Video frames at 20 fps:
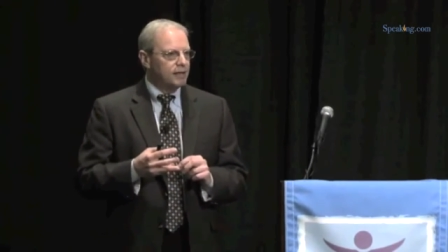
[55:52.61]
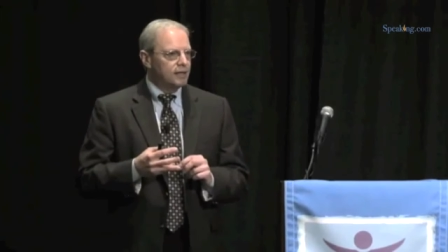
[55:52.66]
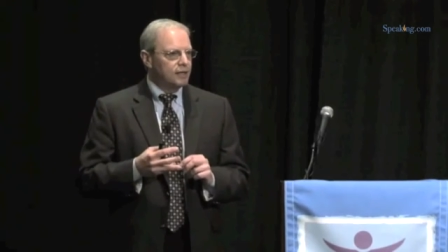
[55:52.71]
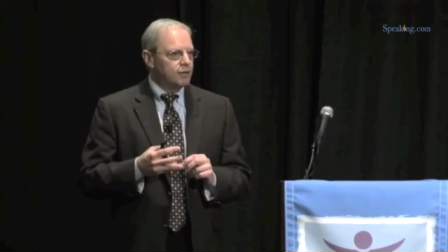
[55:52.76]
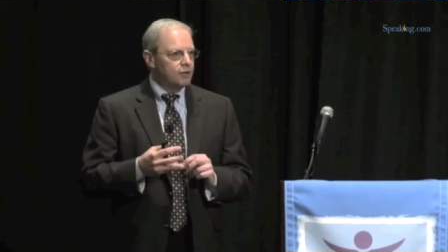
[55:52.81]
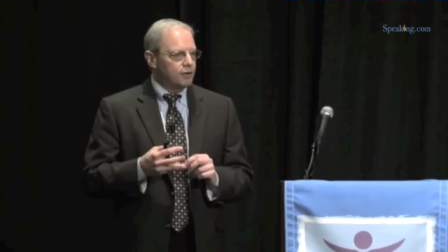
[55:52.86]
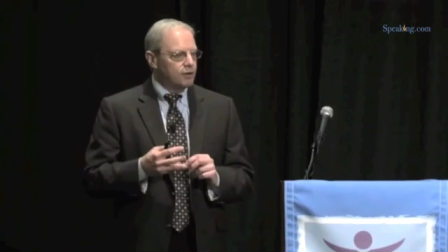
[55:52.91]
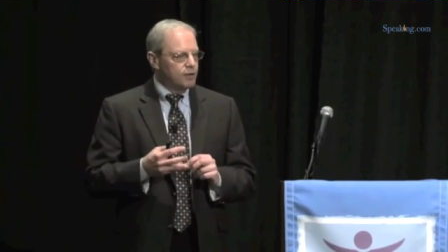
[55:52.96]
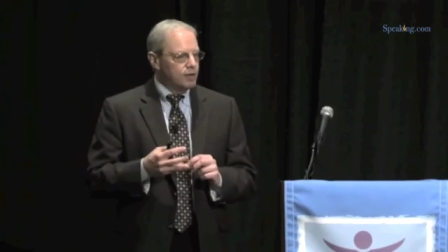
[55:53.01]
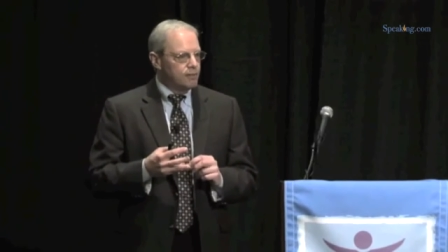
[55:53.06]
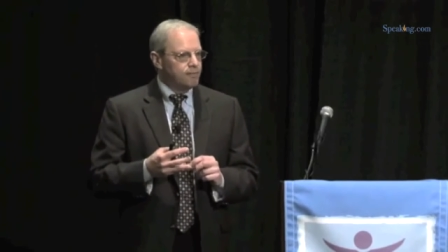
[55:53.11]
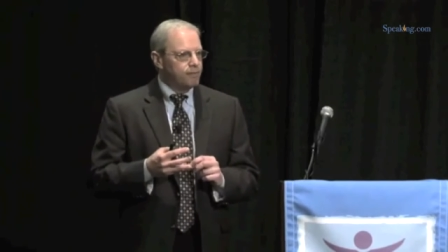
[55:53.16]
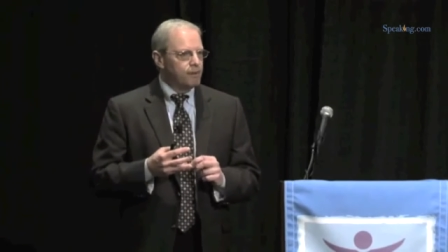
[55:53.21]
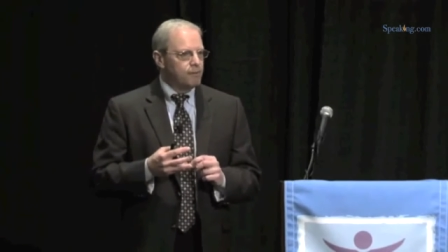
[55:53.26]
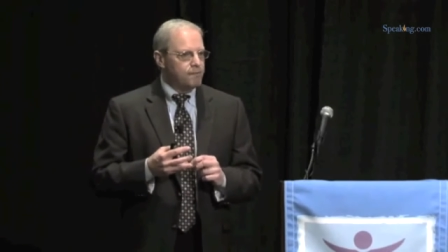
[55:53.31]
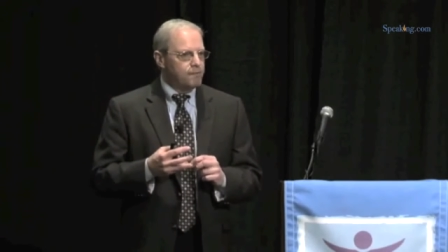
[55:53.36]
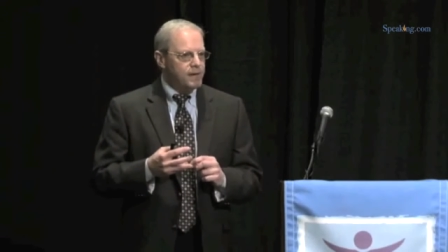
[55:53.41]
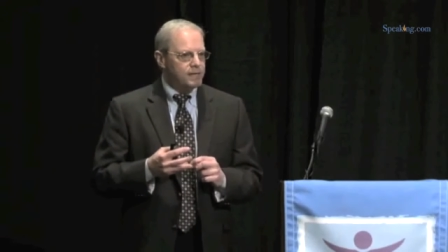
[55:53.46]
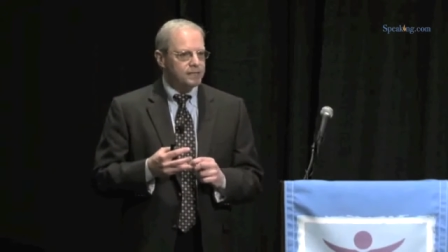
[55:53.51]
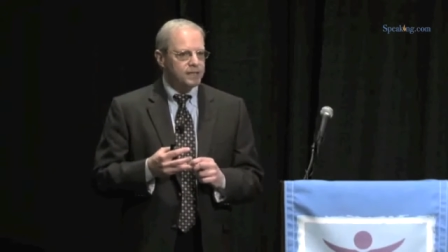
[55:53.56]
You know,
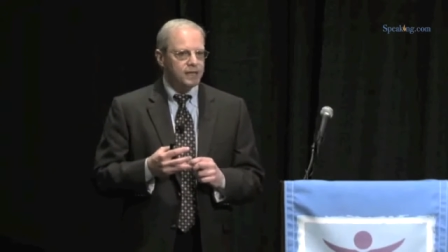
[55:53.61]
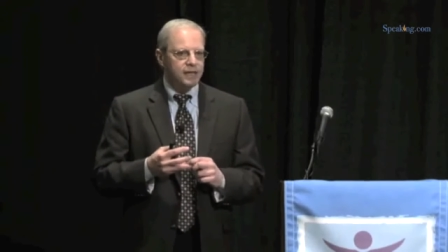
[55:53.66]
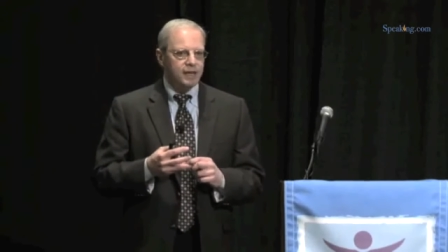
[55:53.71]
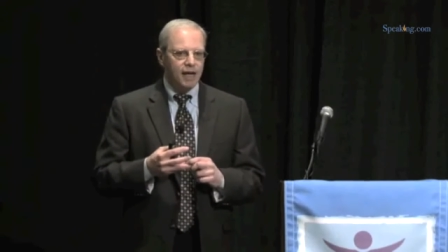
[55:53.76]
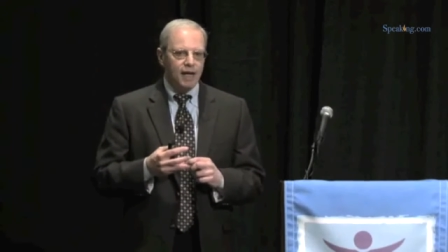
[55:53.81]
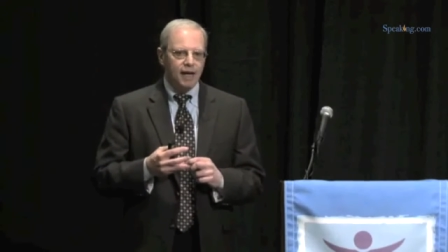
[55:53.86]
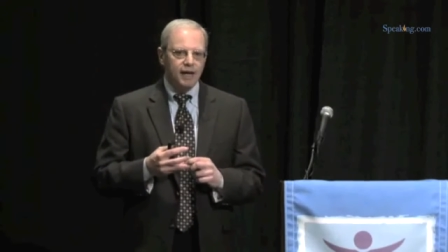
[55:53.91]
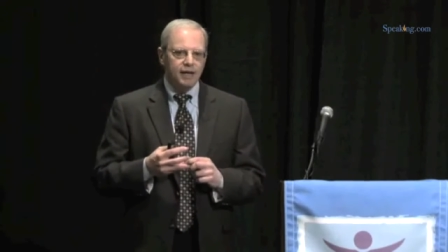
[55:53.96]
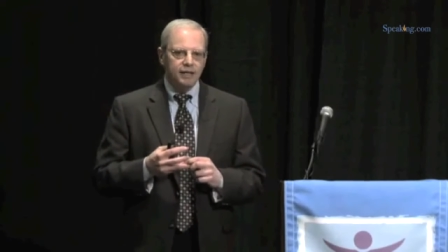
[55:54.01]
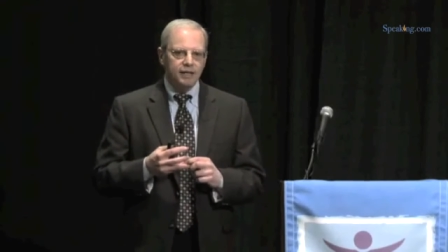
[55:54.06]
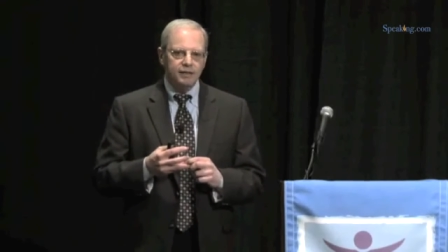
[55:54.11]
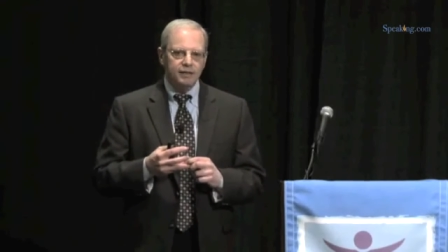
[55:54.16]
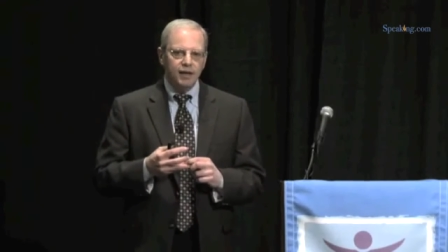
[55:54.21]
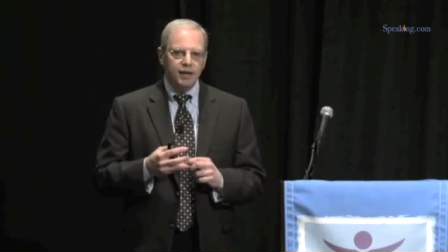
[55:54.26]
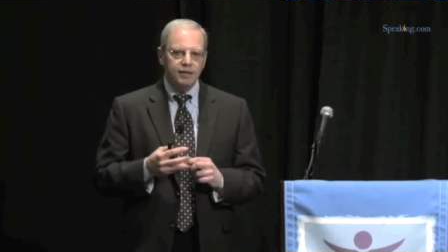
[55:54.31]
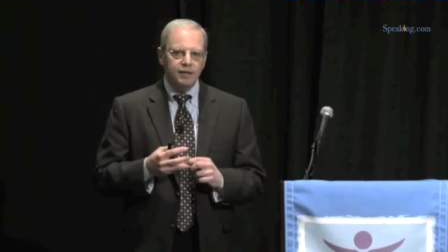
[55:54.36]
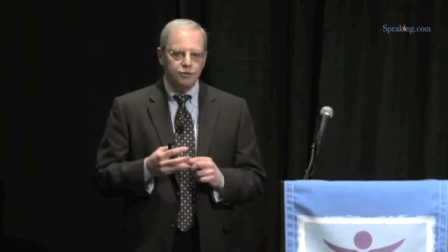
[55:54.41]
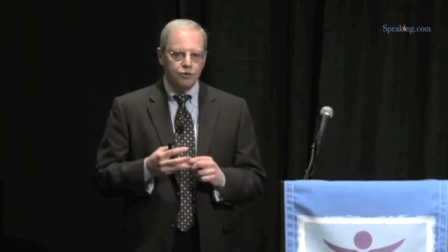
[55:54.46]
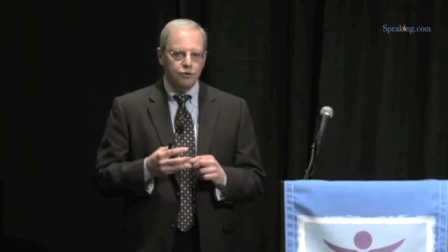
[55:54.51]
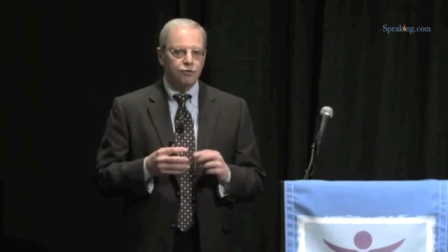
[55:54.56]
implementing
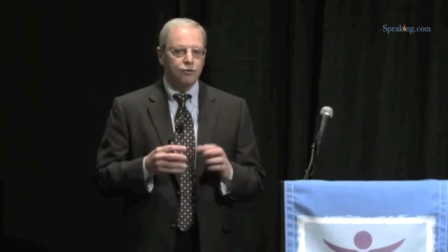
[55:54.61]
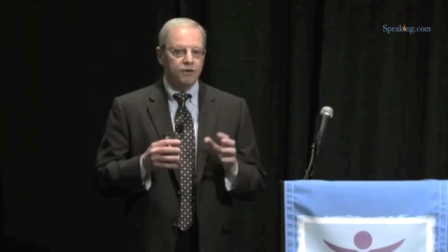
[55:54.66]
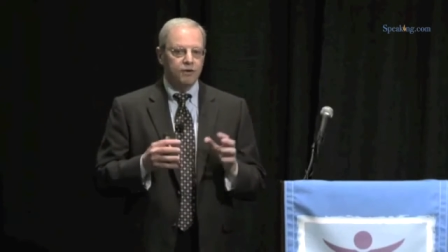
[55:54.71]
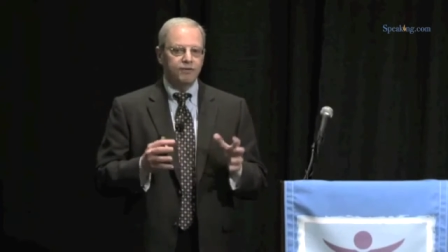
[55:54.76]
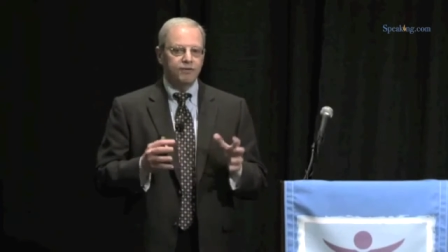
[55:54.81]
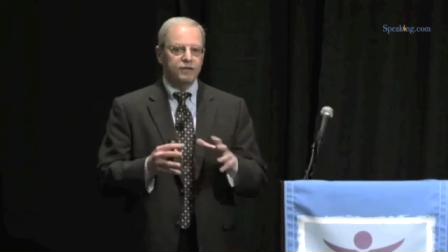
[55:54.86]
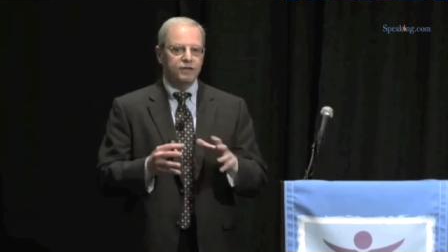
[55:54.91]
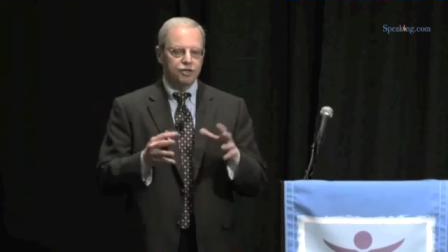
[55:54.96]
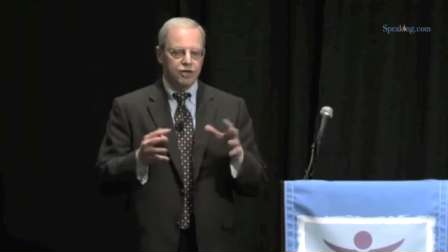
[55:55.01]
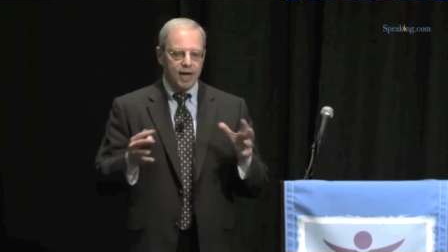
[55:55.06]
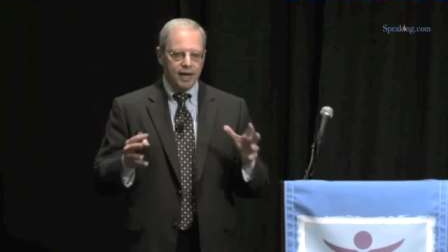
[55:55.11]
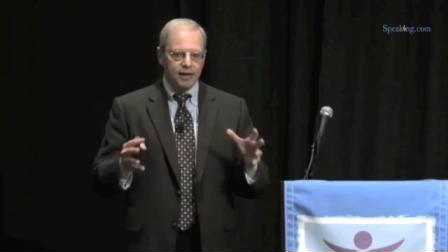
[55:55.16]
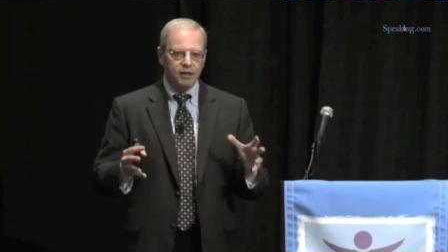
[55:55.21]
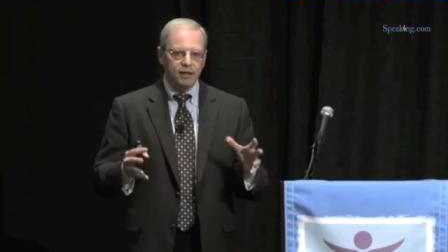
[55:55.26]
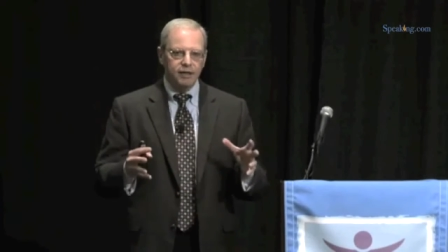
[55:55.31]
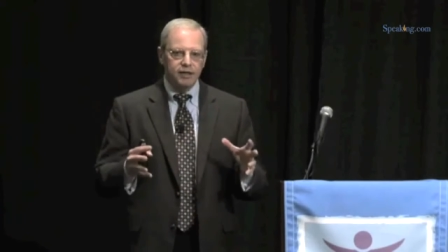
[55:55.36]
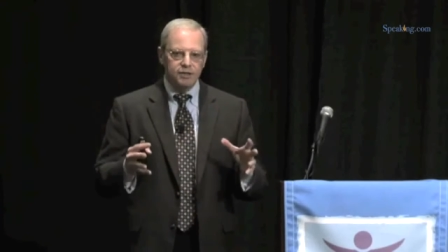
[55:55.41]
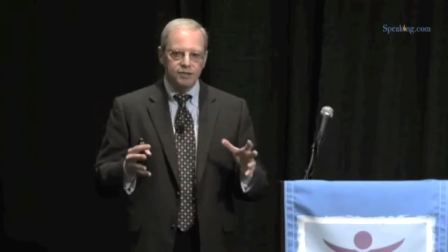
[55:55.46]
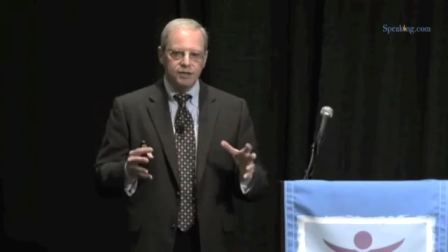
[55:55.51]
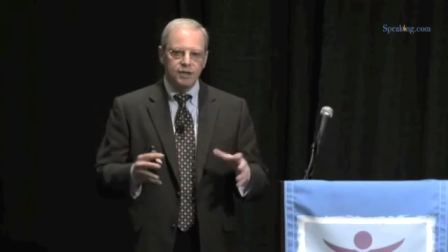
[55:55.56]
a terrific
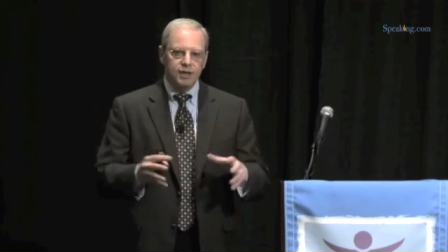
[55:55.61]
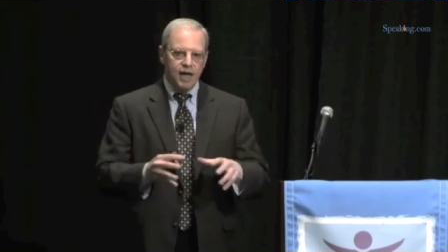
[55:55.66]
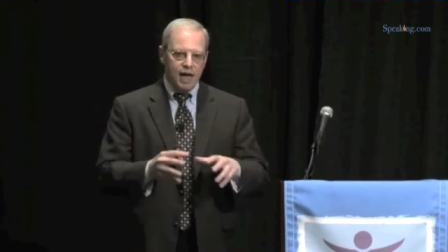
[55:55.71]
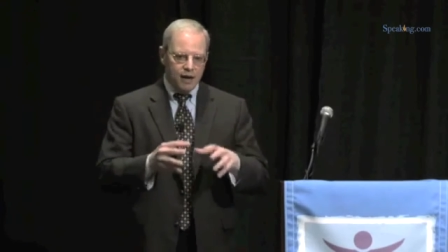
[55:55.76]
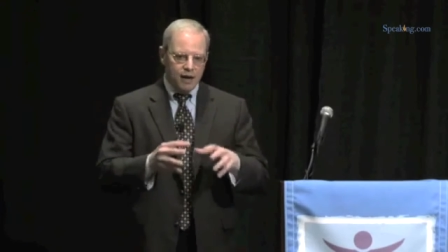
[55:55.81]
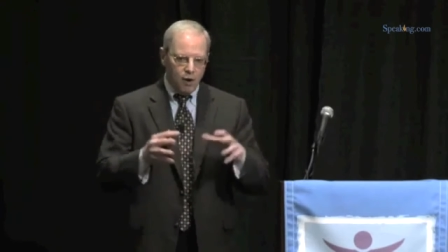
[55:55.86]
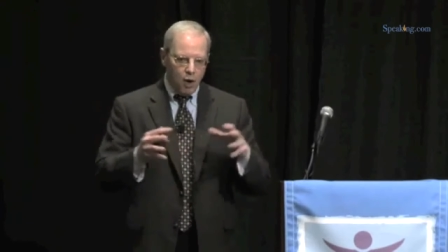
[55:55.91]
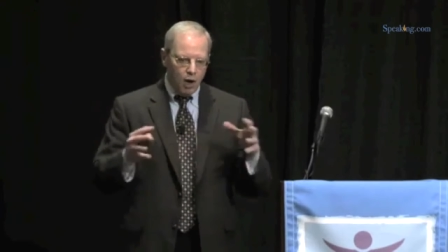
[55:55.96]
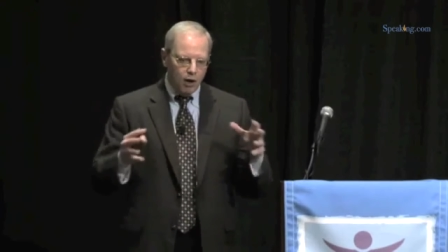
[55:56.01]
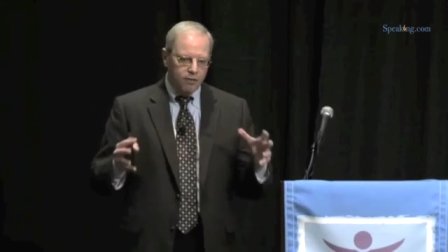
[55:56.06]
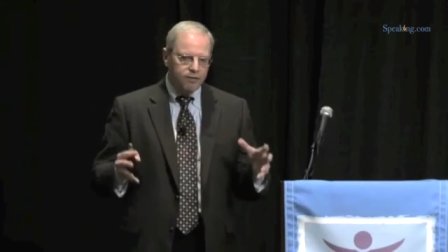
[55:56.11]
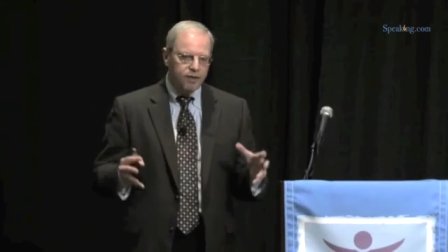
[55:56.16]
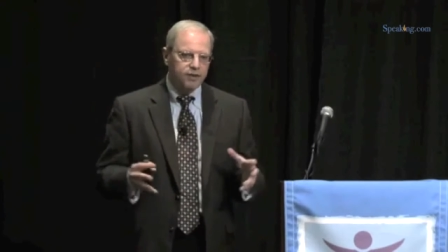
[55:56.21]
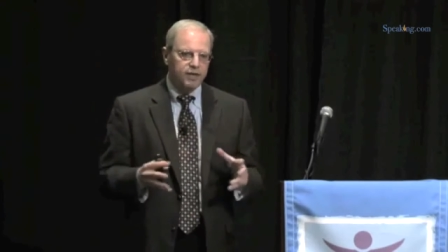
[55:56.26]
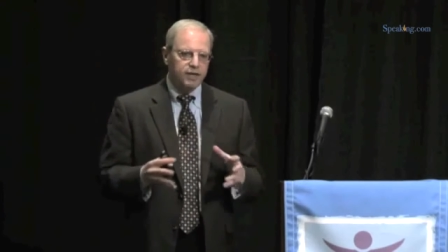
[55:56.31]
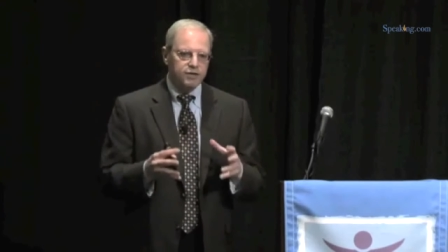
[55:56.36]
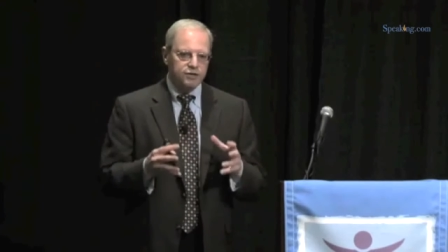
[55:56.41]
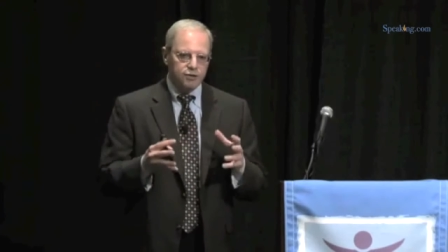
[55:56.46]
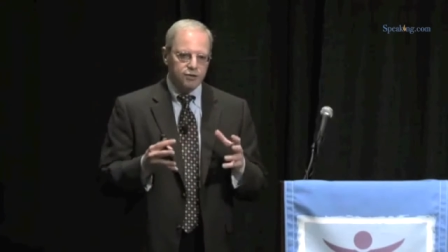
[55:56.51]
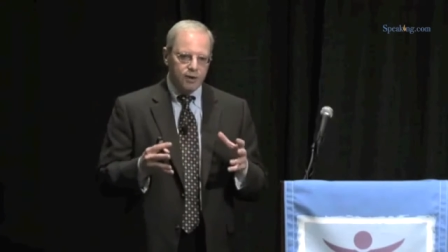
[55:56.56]
checklist and all of the
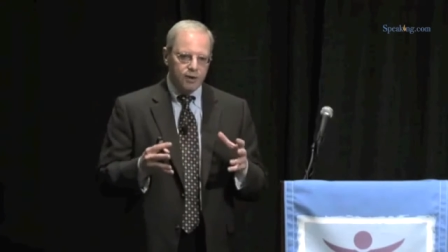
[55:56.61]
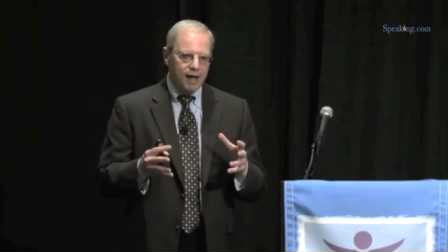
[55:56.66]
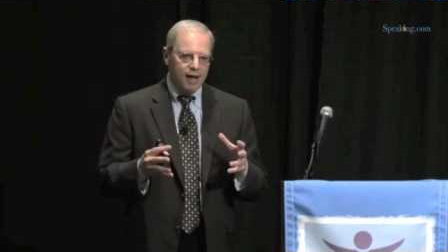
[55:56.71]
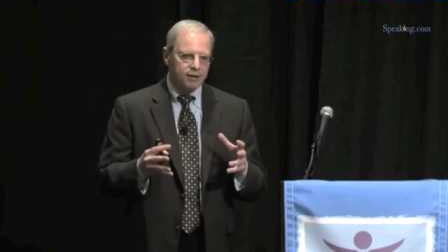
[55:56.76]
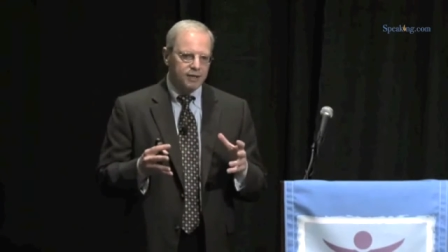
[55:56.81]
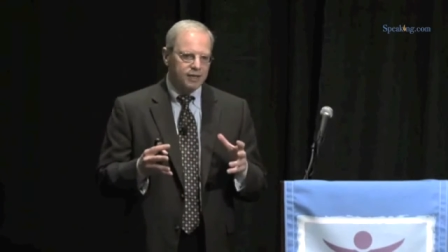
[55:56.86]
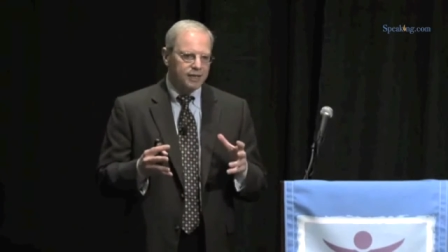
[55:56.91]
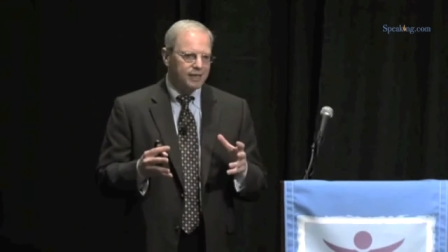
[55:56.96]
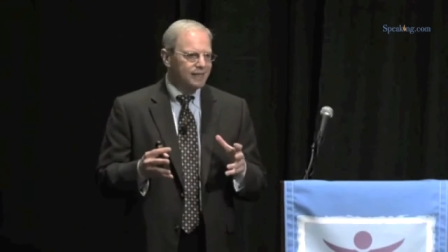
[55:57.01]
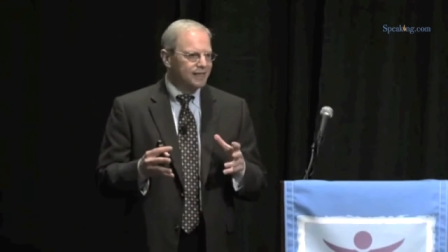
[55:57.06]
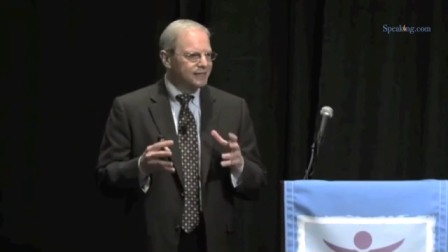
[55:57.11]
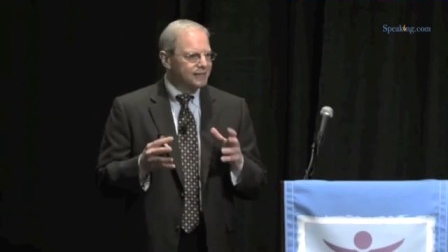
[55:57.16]
things around it